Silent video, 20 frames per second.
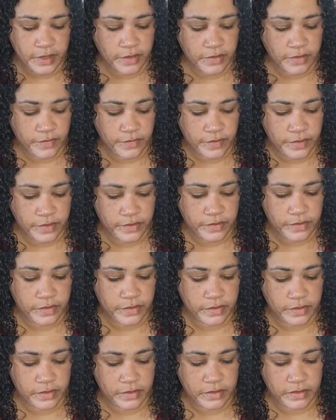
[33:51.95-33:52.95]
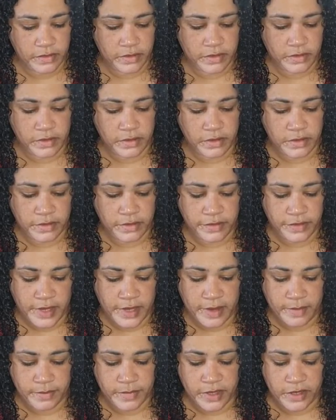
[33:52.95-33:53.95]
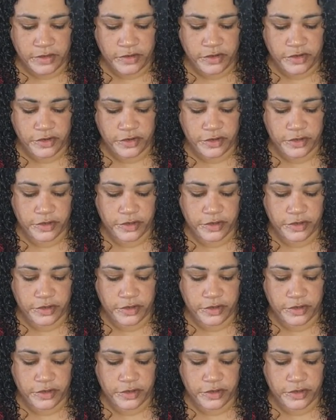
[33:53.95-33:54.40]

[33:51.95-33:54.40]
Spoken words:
her roots are that much.